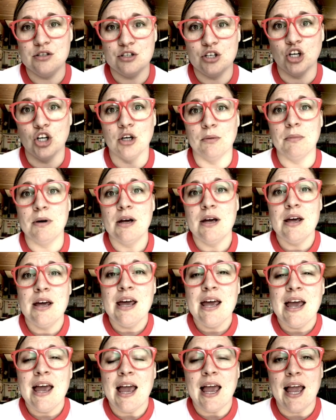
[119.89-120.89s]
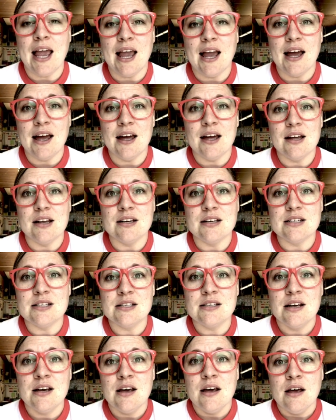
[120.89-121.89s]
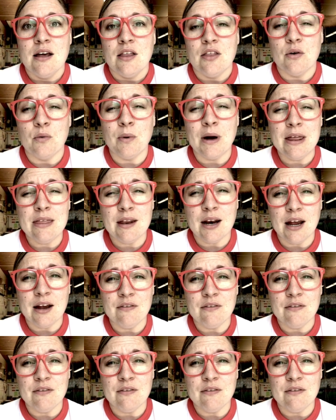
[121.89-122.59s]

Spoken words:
term. And the way that